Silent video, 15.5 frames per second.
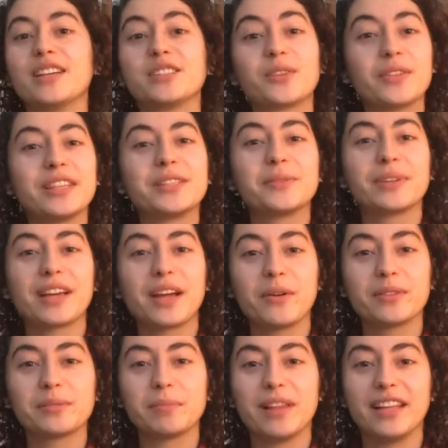So this week
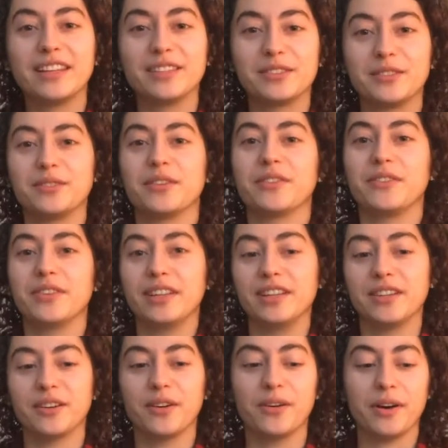I was planning to do a
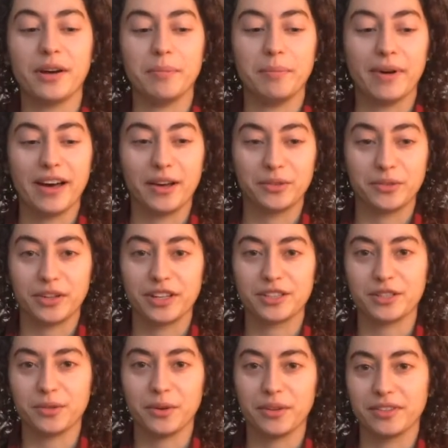video about
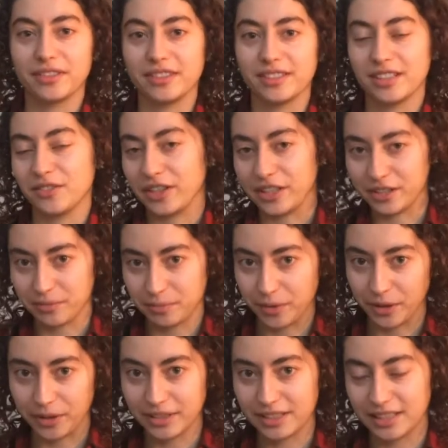Russian authors and Russian
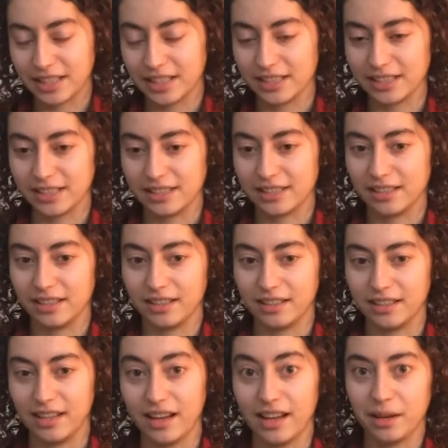books because
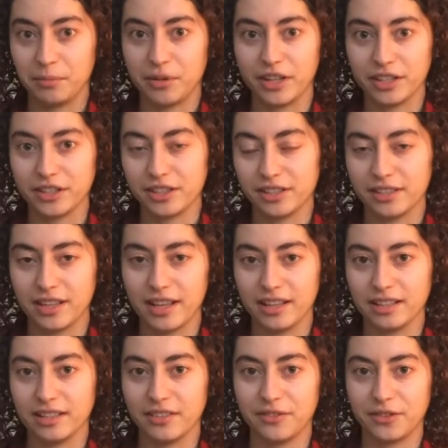I'm Russian
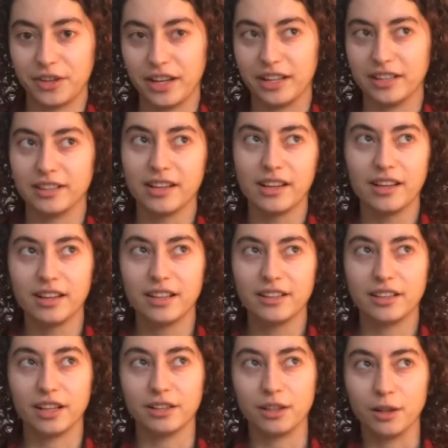and I've read
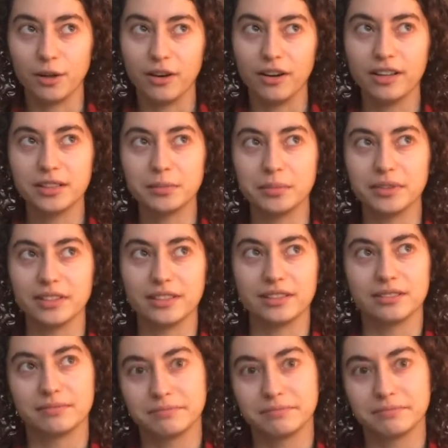not a lot, but